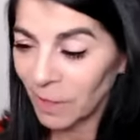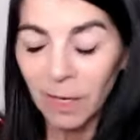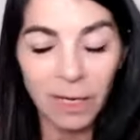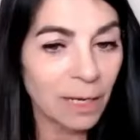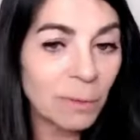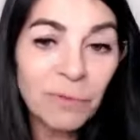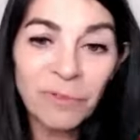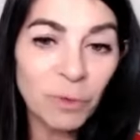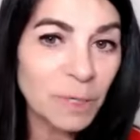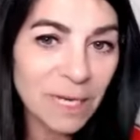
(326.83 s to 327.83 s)

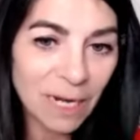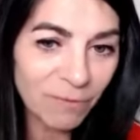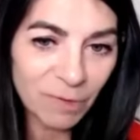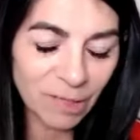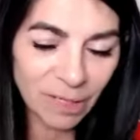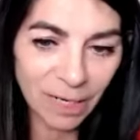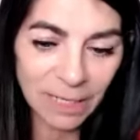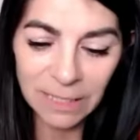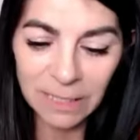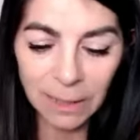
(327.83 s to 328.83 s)
influenced everything I
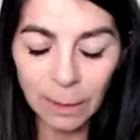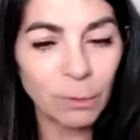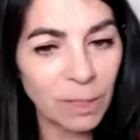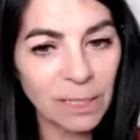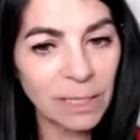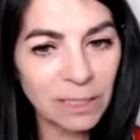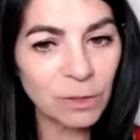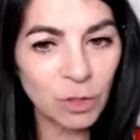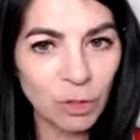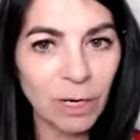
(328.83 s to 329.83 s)
did. And I thought, I need to
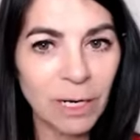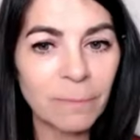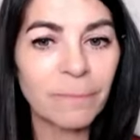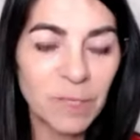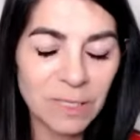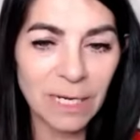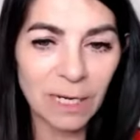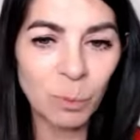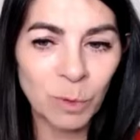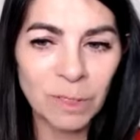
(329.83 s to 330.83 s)
try the
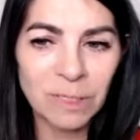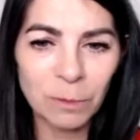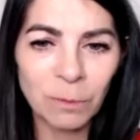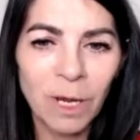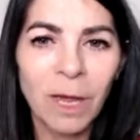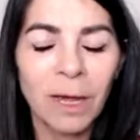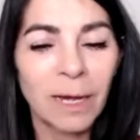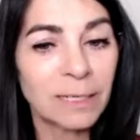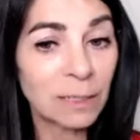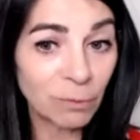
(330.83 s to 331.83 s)
second one. So
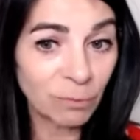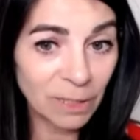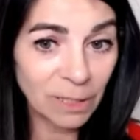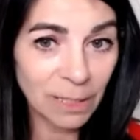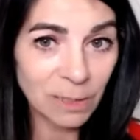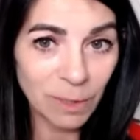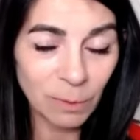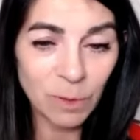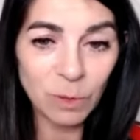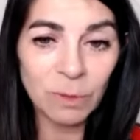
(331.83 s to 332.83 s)
I didn't realize what I
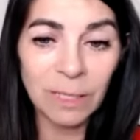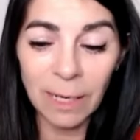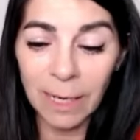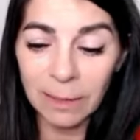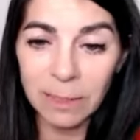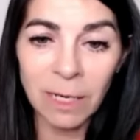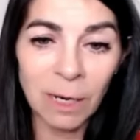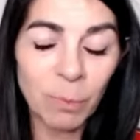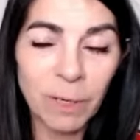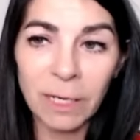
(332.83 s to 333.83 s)
was doing at the
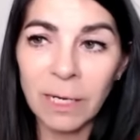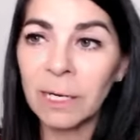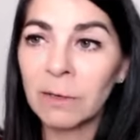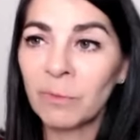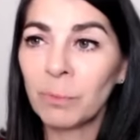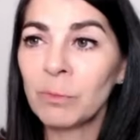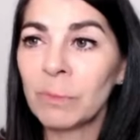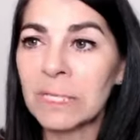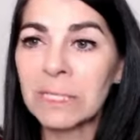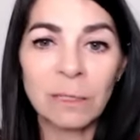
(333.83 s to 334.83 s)
time, but I kind of put
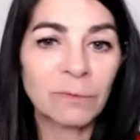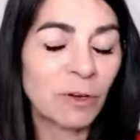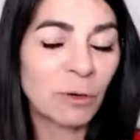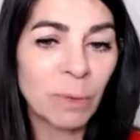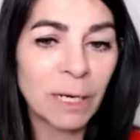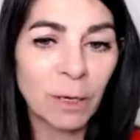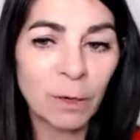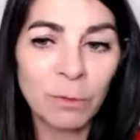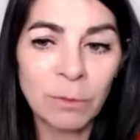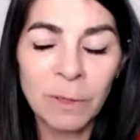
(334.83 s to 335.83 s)
myself on my
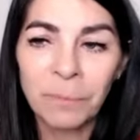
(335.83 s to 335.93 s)
own